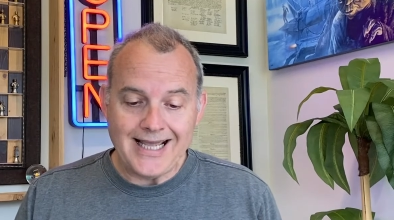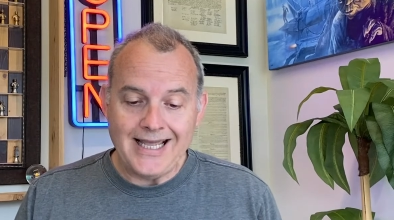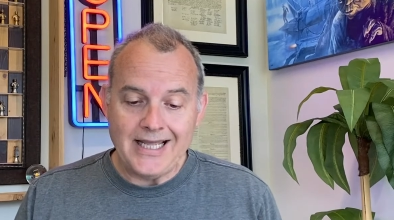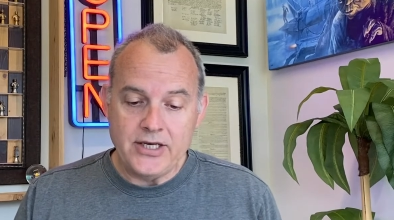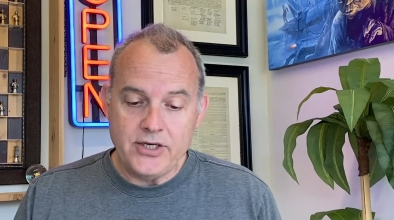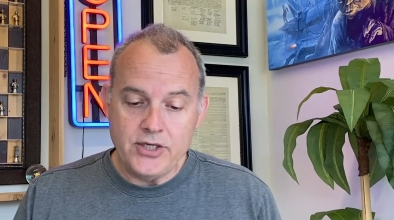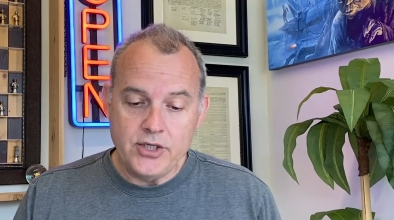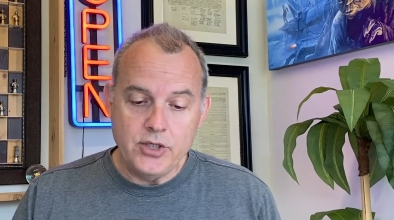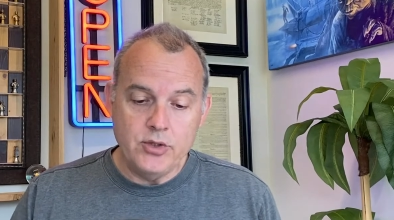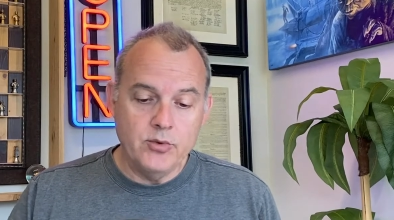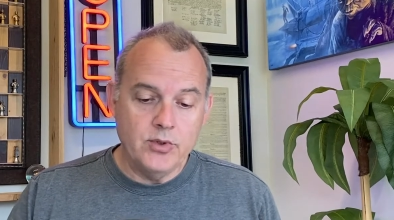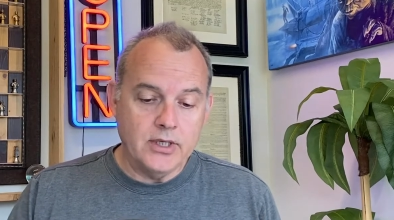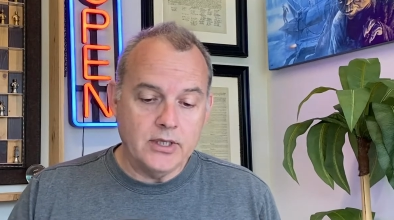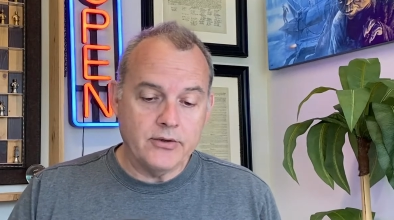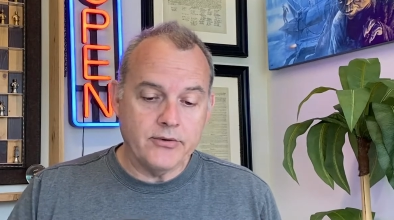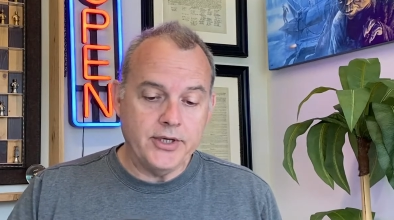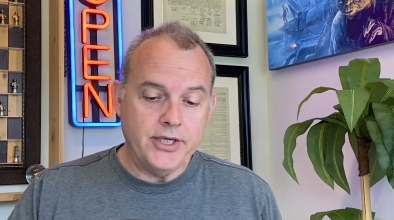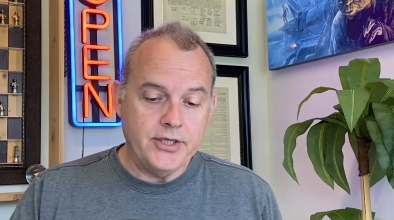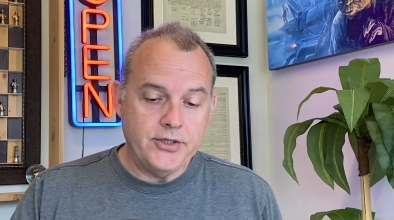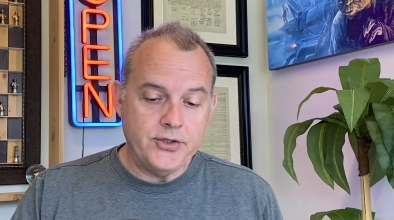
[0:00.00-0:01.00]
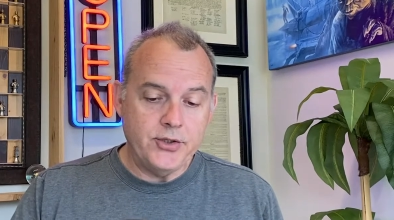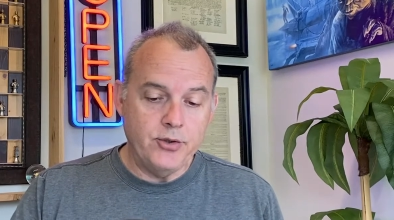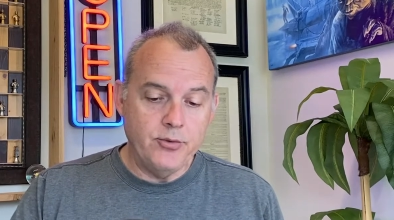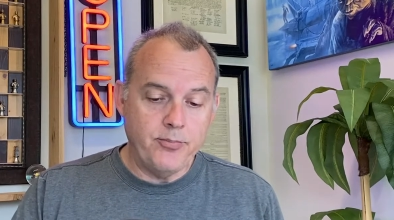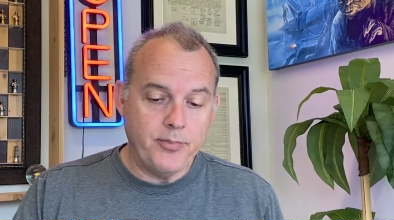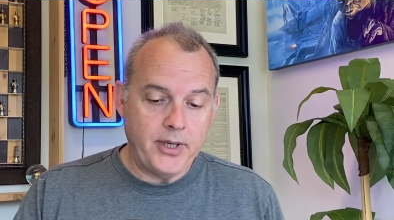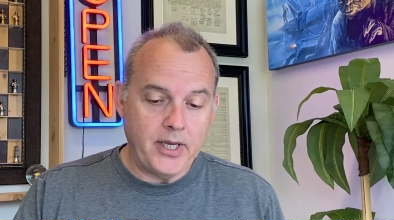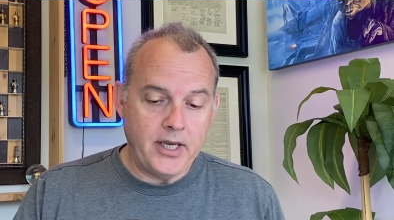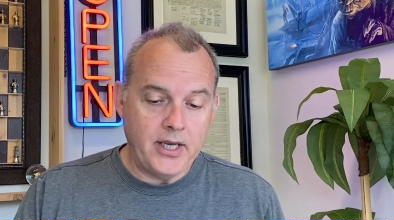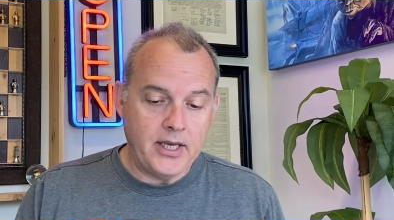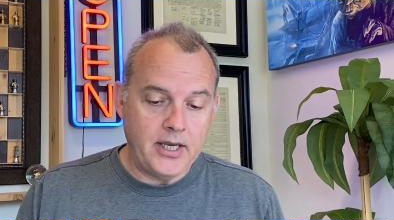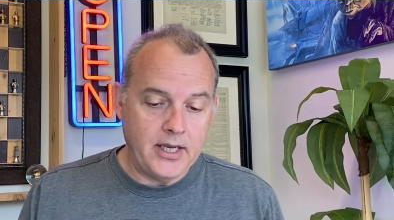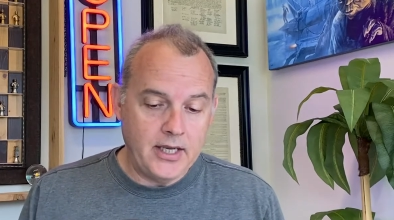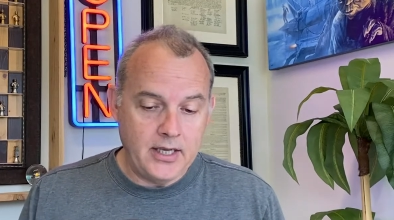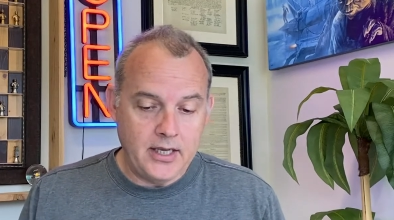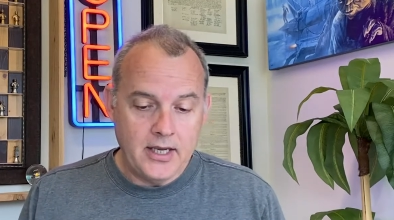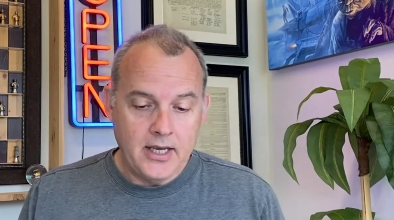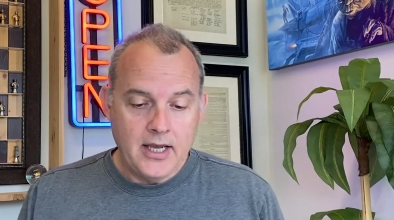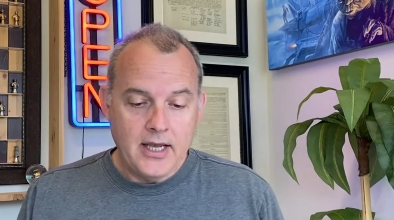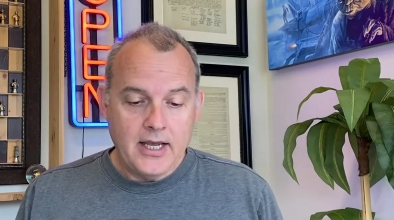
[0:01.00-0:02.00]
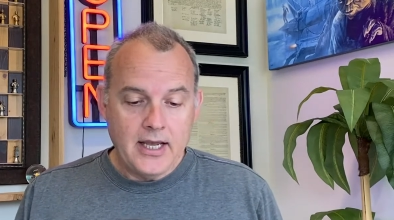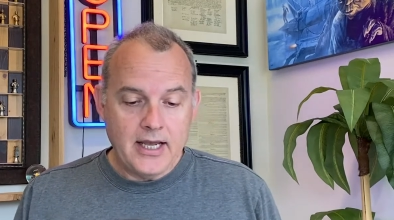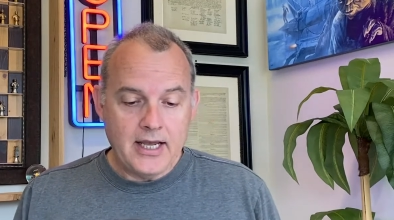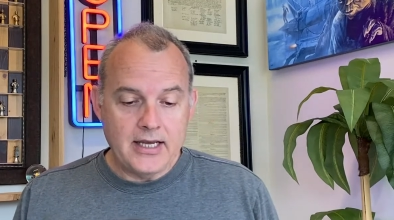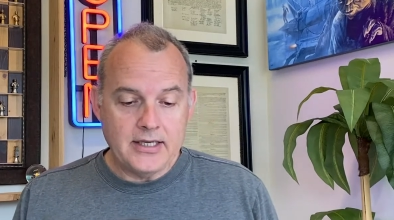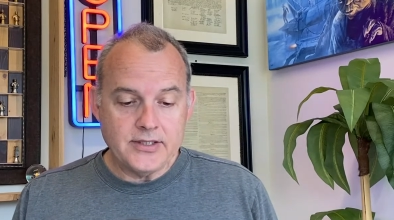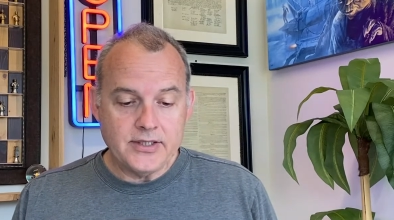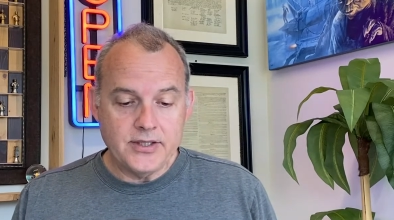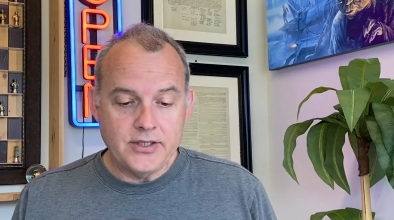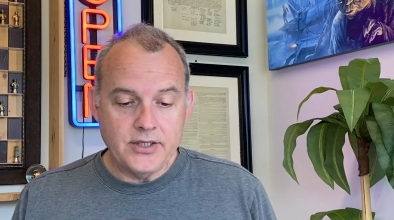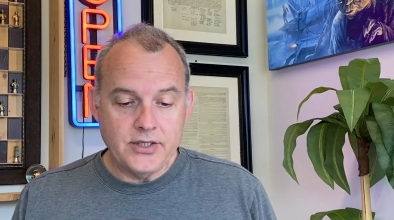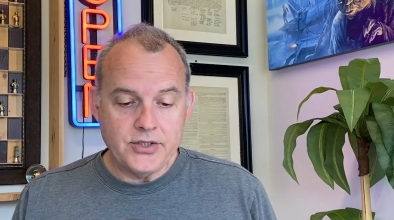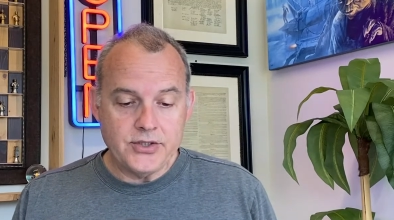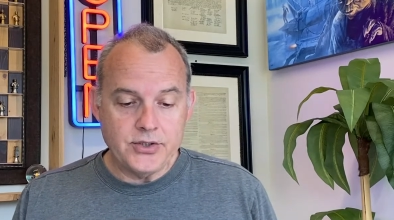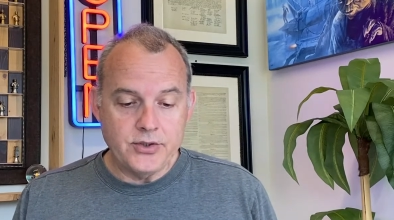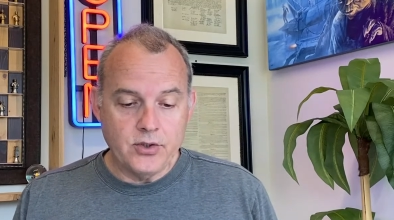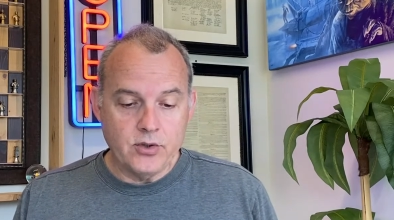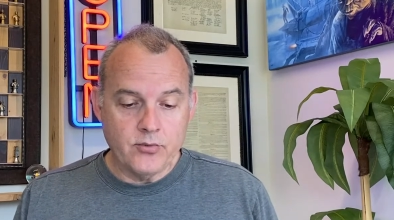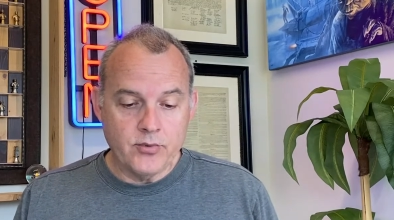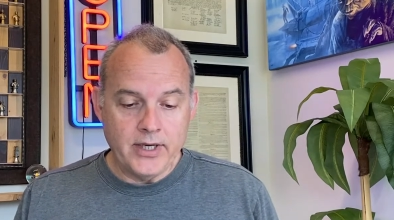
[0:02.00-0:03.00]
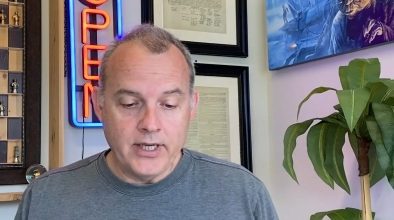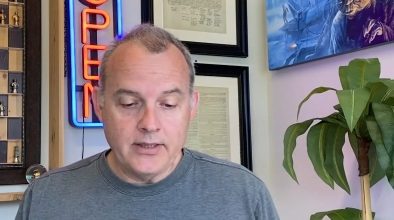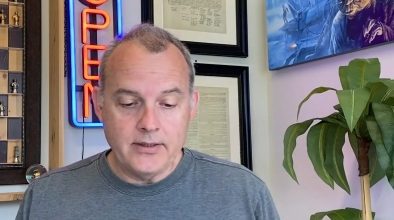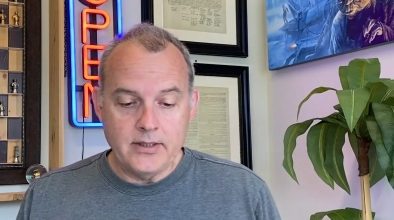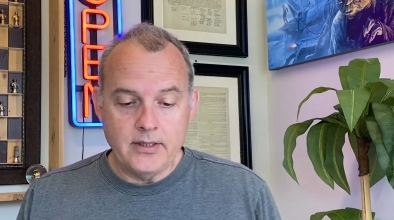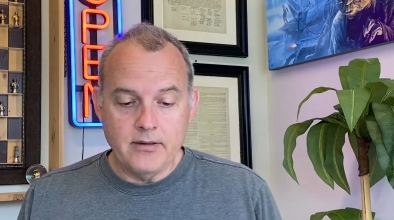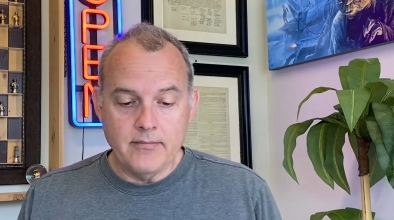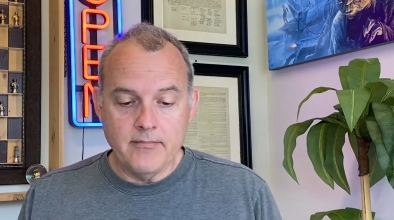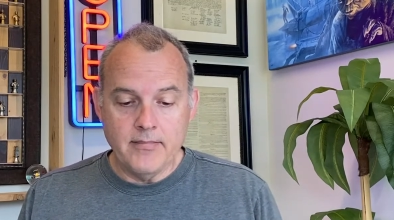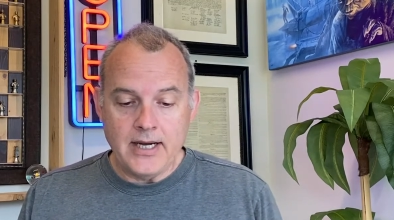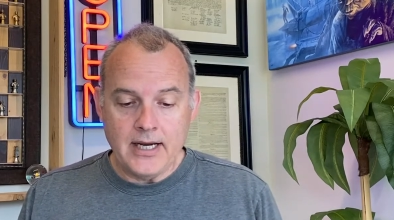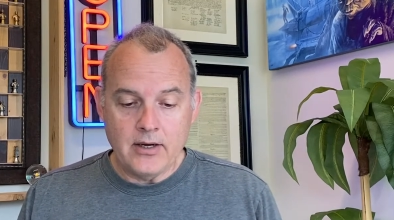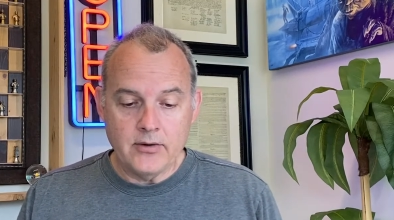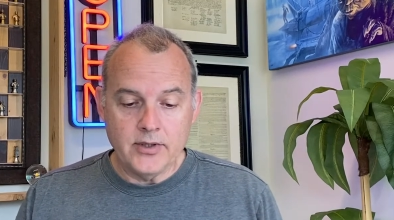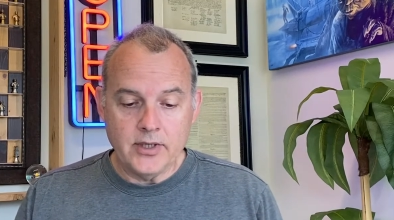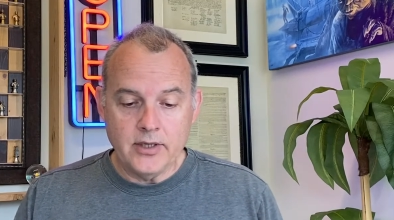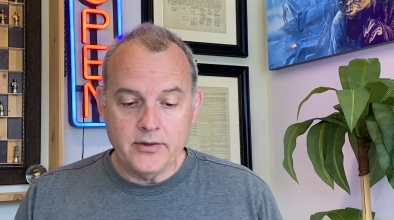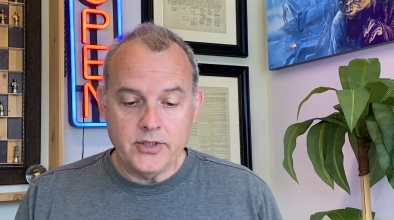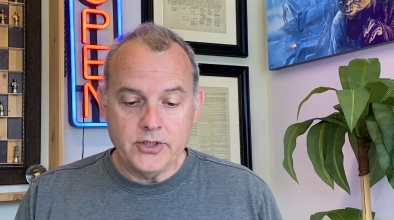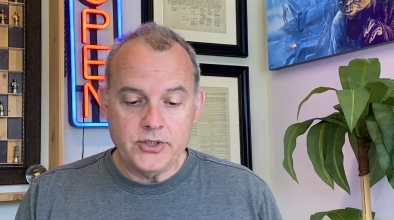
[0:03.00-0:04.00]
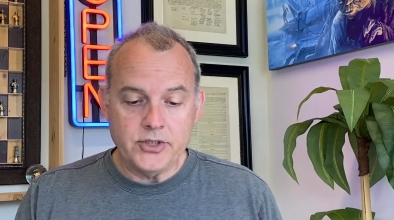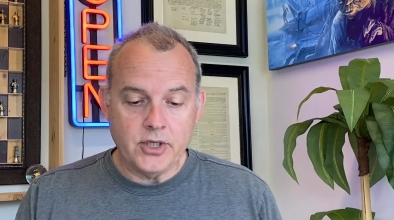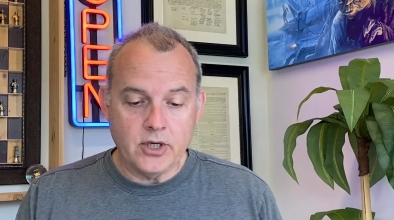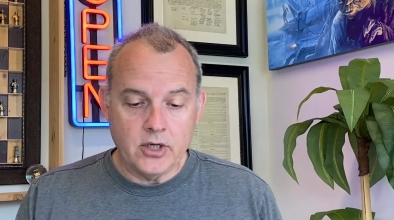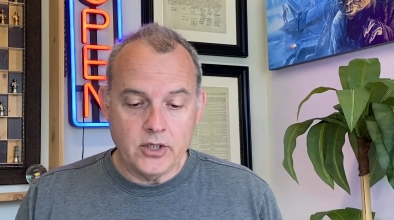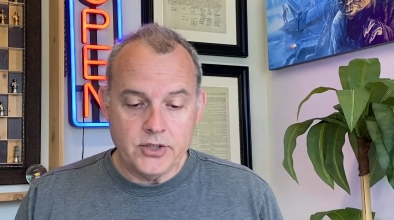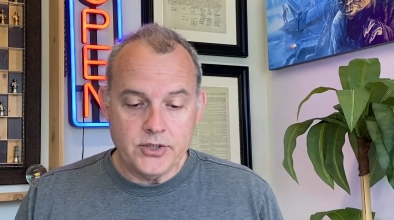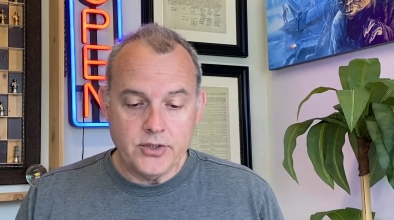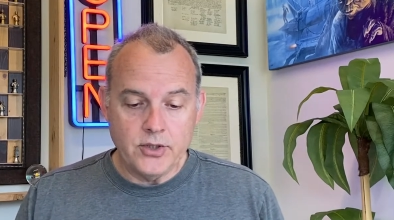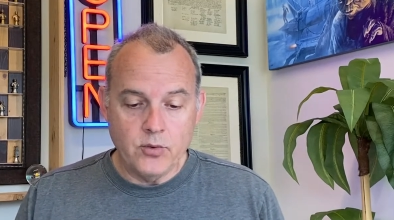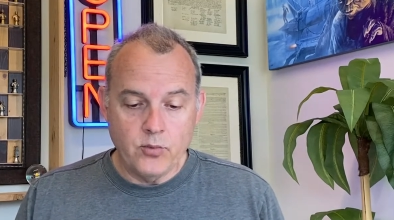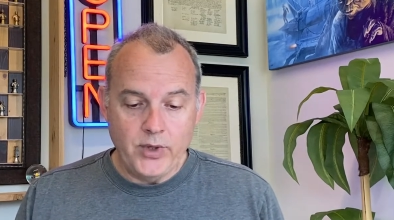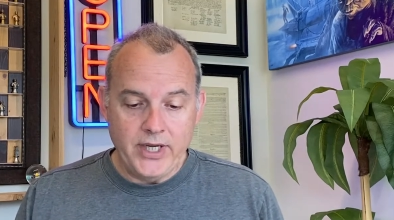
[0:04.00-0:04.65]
and you agree to pay as additional rent the amount of the charge that we